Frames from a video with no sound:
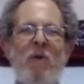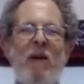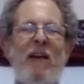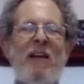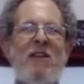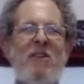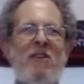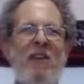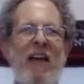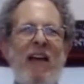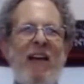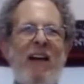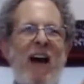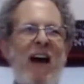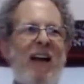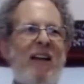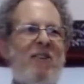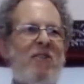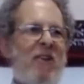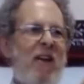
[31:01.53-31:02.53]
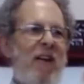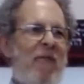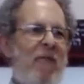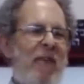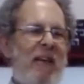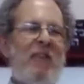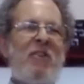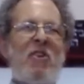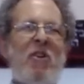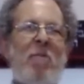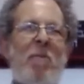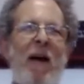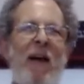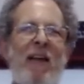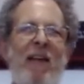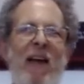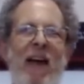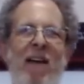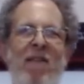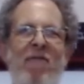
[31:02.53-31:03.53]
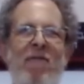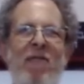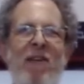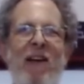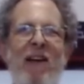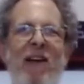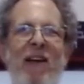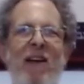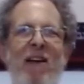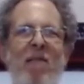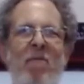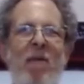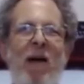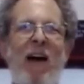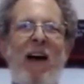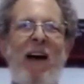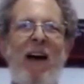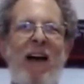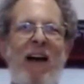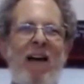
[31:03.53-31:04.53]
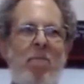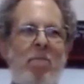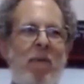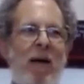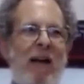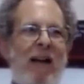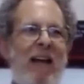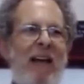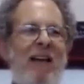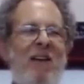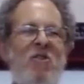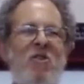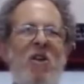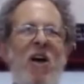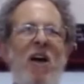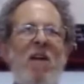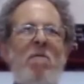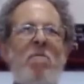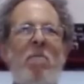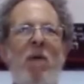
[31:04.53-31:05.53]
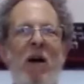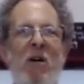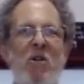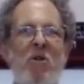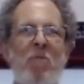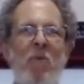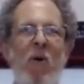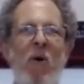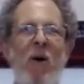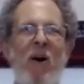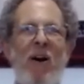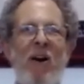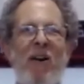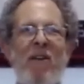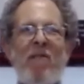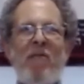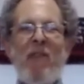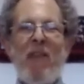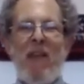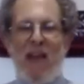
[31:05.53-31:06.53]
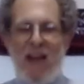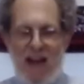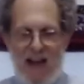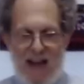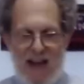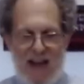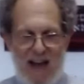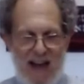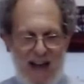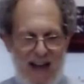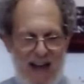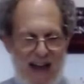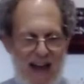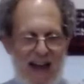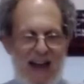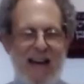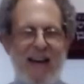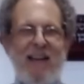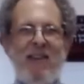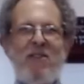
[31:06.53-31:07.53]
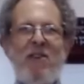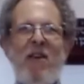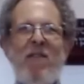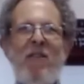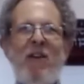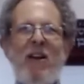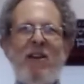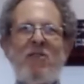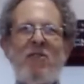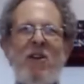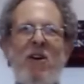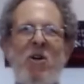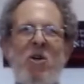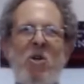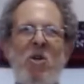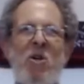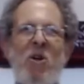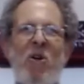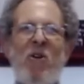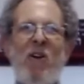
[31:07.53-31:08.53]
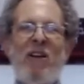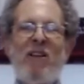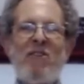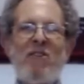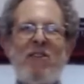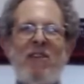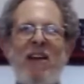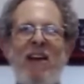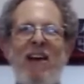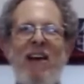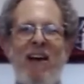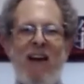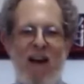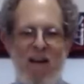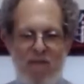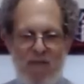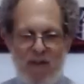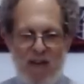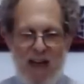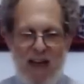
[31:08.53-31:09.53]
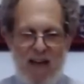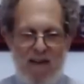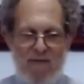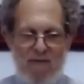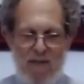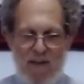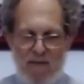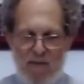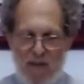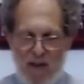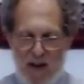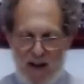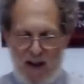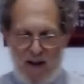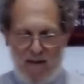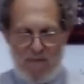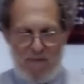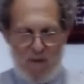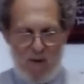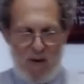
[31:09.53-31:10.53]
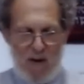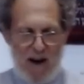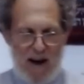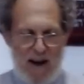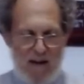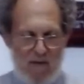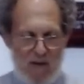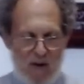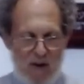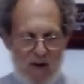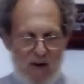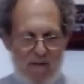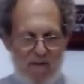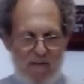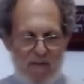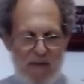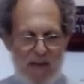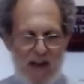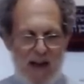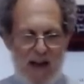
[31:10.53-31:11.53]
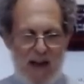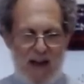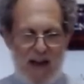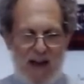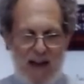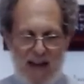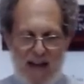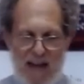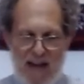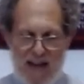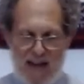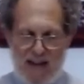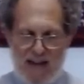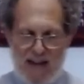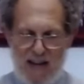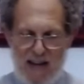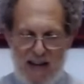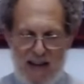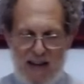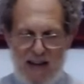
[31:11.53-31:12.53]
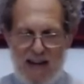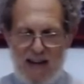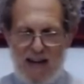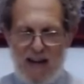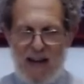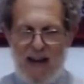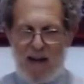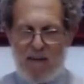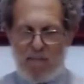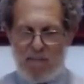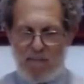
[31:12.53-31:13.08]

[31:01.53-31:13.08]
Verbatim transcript: can say, God has done this in my life, uh, but he's done much more. Uh, and he's given us an assurance of life uh, forever uh, in, in him.